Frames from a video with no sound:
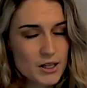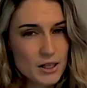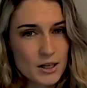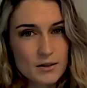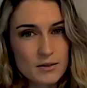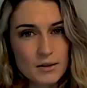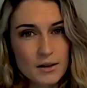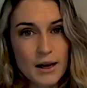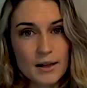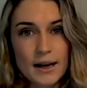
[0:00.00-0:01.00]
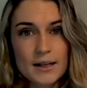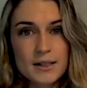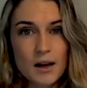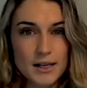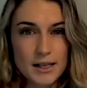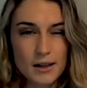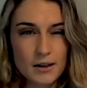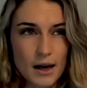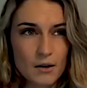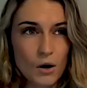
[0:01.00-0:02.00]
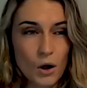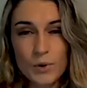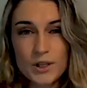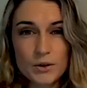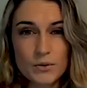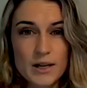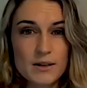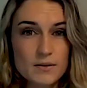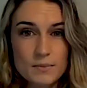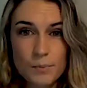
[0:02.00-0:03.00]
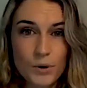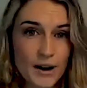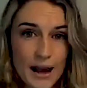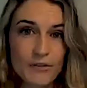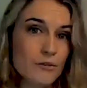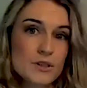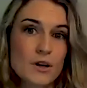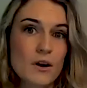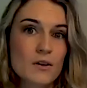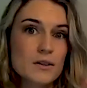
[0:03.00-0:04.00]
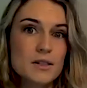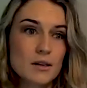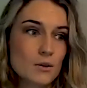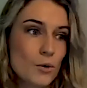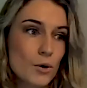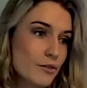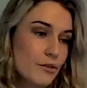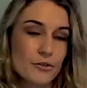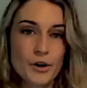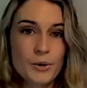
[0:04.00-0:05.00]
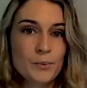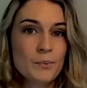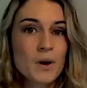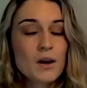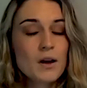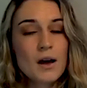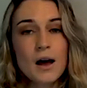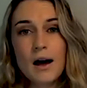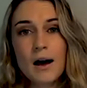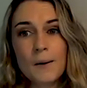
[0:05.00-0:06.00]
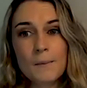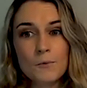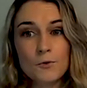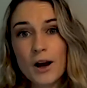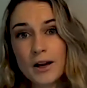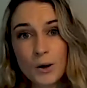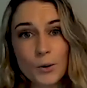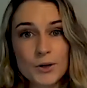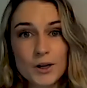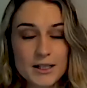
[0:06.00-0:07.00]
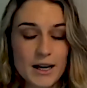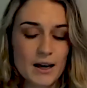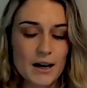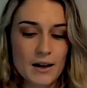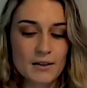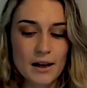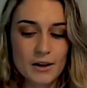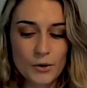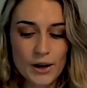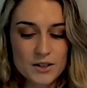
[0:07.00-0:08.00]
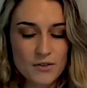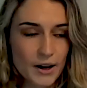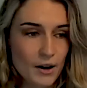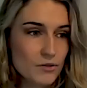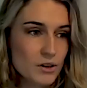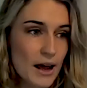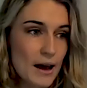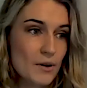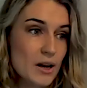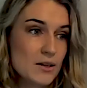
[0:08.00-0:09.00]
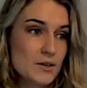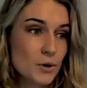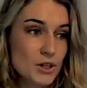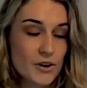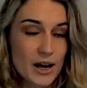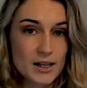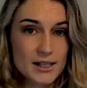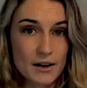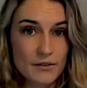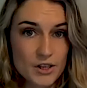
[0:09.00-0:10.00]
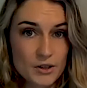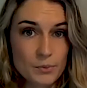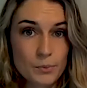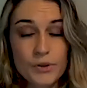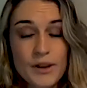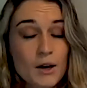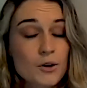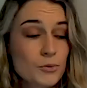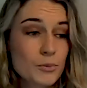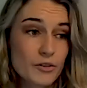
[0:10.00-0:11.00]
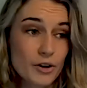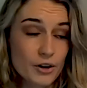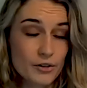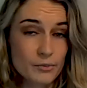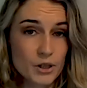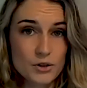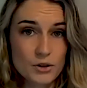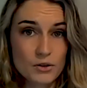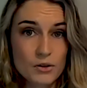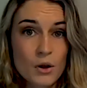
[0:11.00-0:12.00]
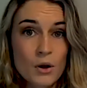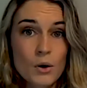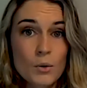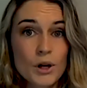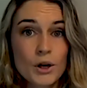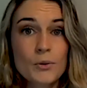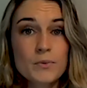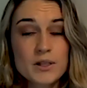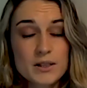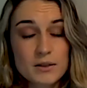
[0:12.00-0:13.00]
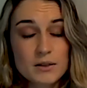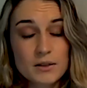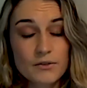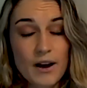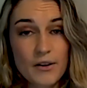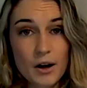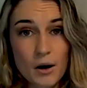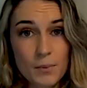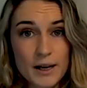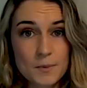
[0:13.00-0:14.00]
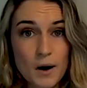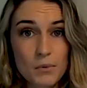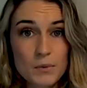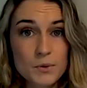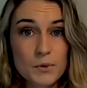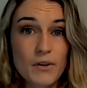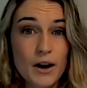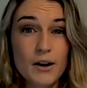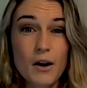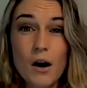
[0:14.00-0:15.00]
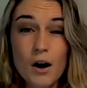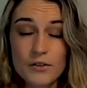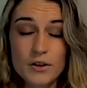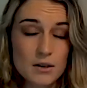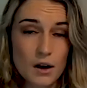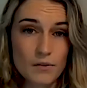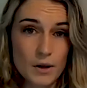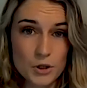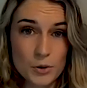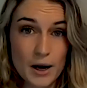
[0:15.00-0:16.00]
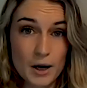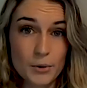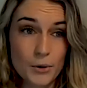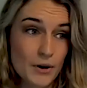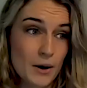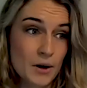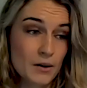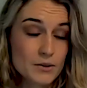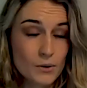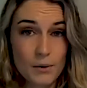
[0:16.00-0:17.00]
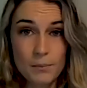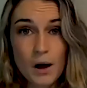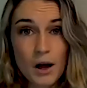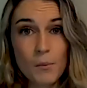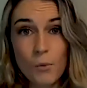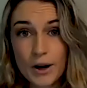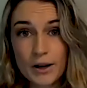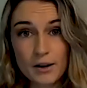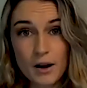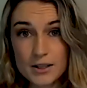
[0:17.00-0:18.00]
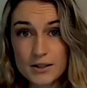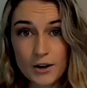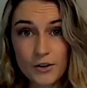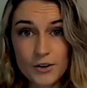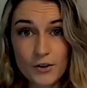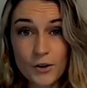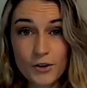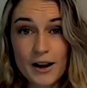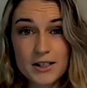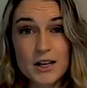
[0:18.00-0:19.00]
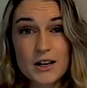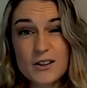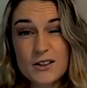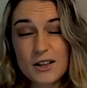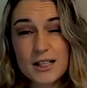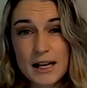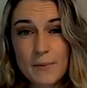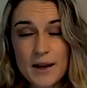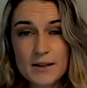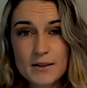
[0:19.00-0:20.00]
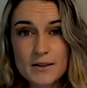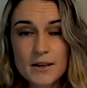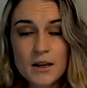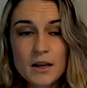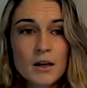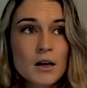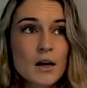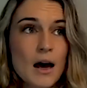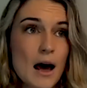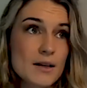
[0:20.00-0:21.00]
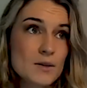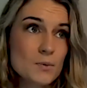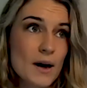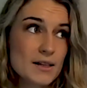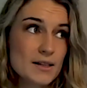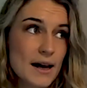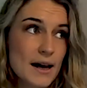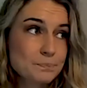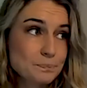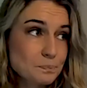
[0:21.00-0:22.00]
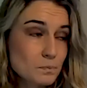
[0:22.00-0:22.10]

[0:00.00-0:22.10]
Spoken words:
engineers, and that's the idea that all we do is put our headphones on, sit in a corner of a room, writing code all day. And you know, that's very often how it is portrayed on television, but that couldn't be further from the truth. When it comes to very complex problems, we very often solve them through pair programming. So I'm working alongside other engineers on a daily basis. As well as that,